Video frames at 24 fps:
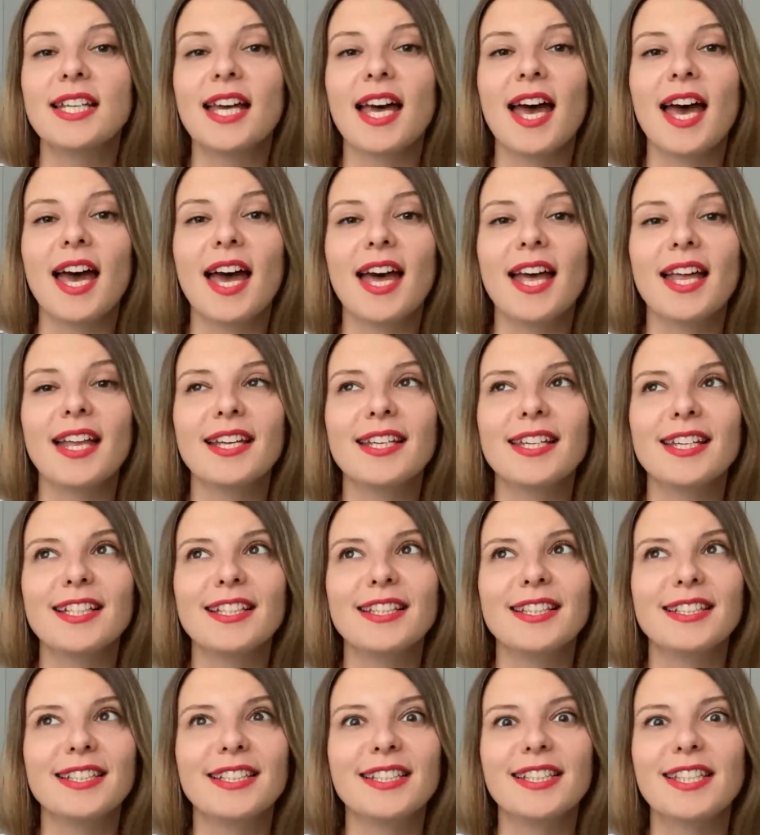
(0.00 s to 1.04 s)
and
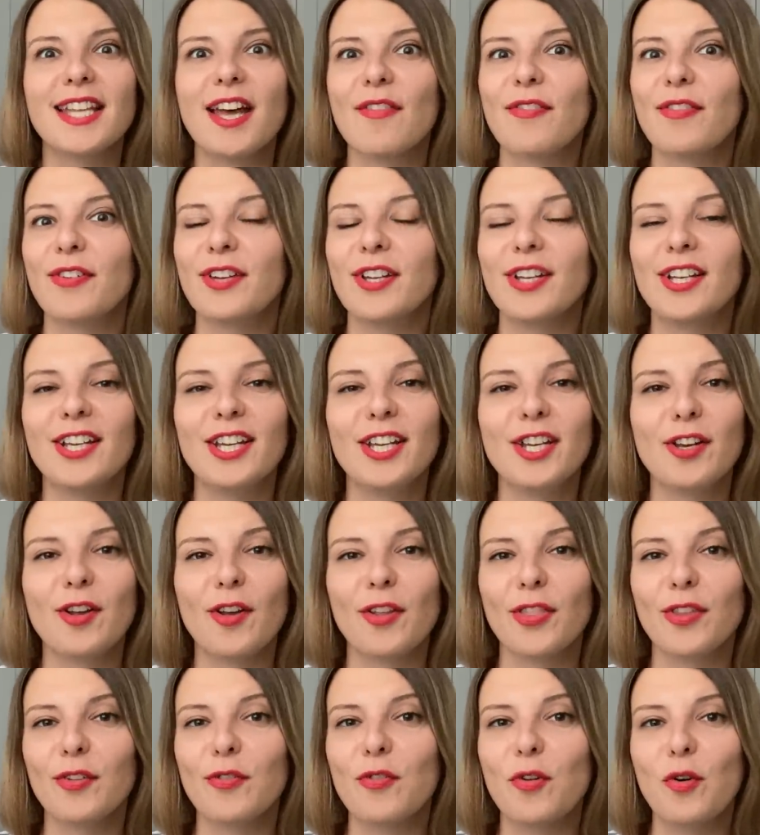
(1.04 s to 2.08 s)
it's definitely
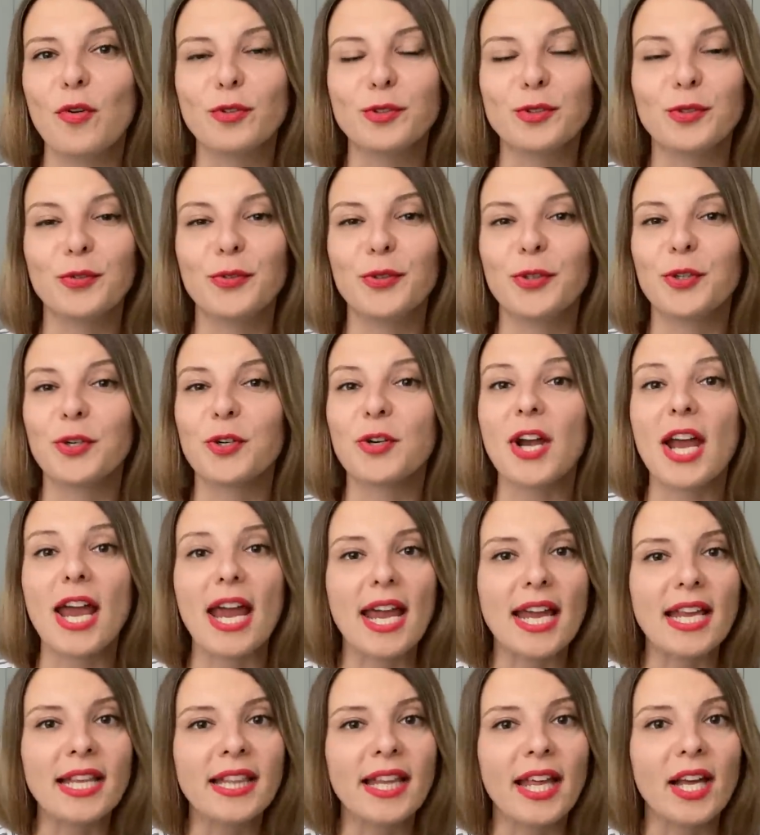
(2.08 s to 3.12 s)
not the fault of
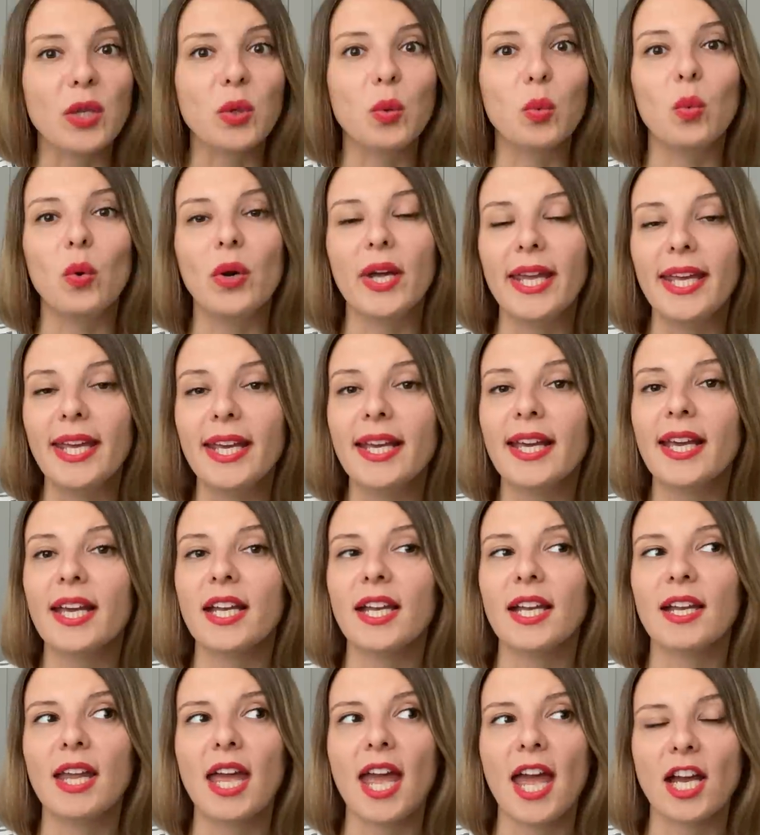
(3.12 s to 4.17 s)
Ukraine that we
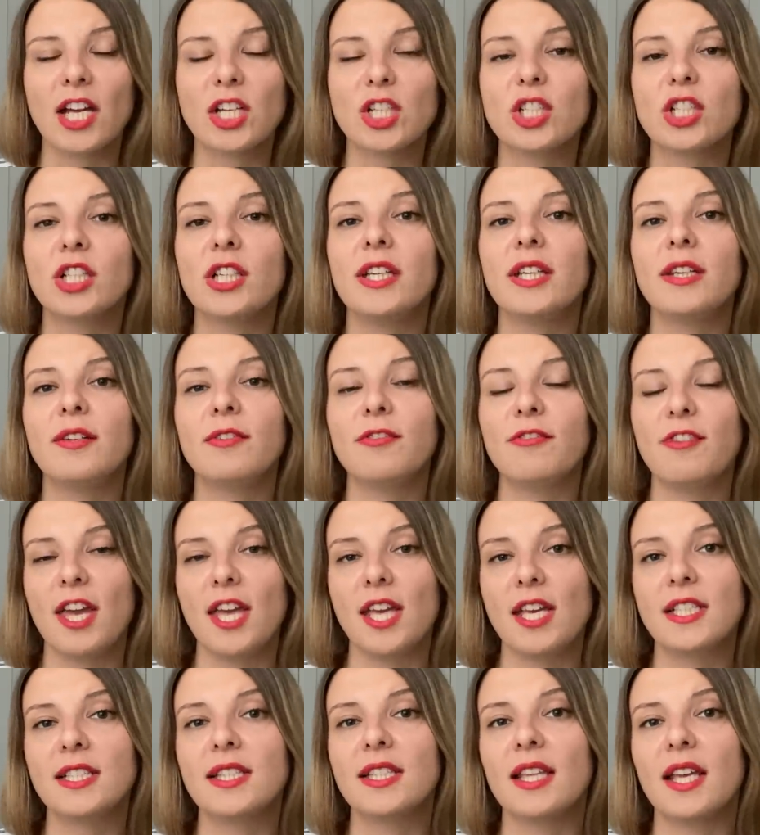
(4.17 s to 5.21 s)
can actually
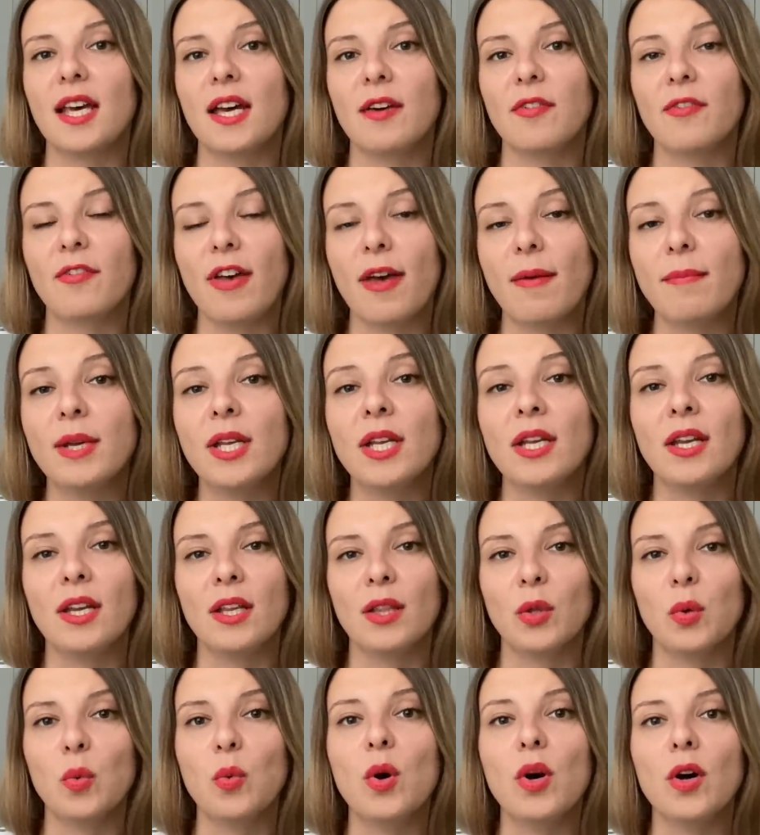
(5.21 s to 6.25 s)
face the famine in
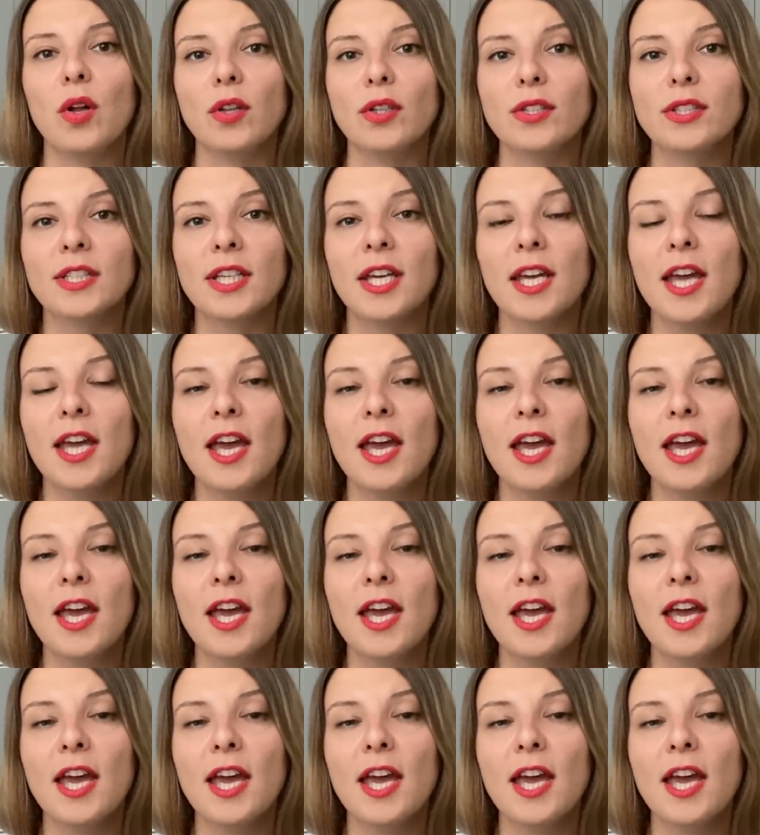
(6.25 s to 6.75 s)
the world,